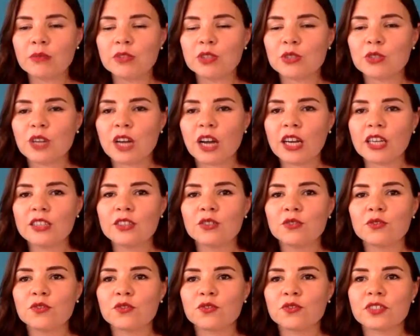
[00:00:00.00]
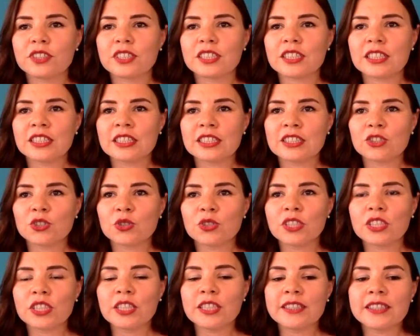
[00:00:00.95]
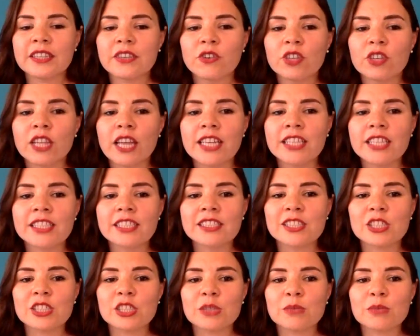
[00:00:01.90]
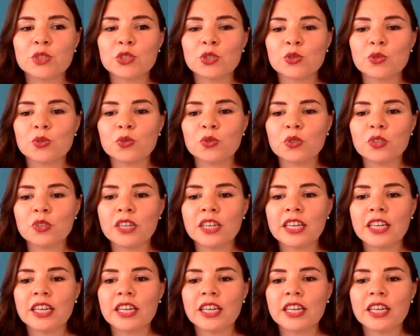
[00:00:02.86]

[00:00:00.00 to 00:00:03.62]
kind of to heal the relationship, to